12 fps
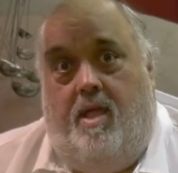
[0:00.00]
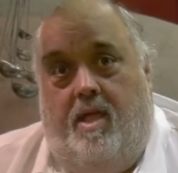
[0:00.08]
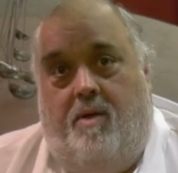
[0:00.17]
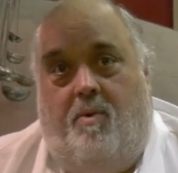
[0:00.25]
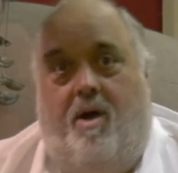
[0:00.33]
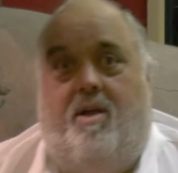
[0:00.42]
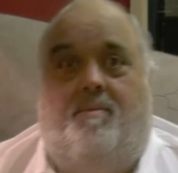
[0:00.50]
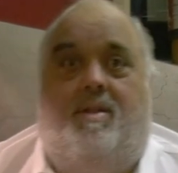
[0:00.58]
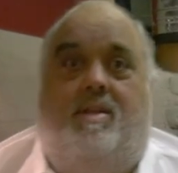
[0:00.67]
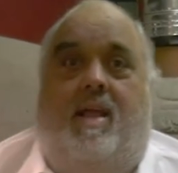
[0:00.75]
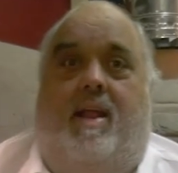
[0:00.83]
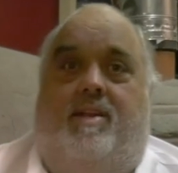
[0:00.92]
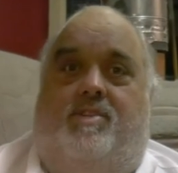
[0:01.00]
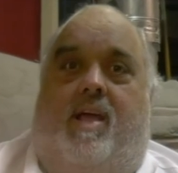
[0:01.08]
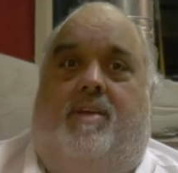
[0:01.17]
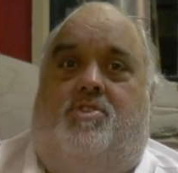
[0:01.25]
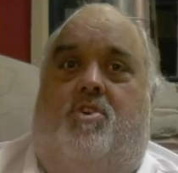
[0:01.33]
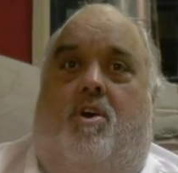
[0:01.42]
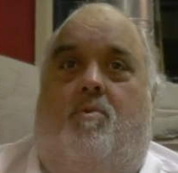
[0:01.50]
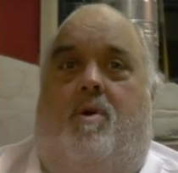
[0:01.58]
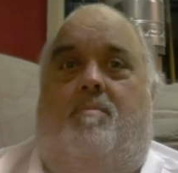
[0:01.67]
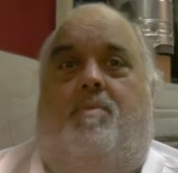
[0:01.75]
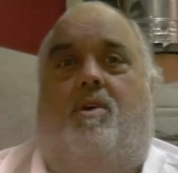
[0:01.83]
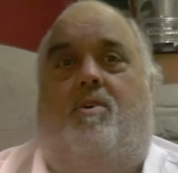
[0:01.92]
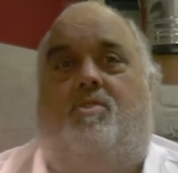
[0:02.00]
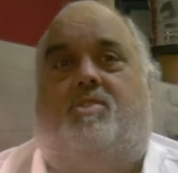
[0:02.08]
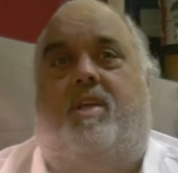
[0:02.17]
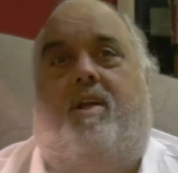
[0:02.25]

Hey, welcome to Daddy Jack's with the Blues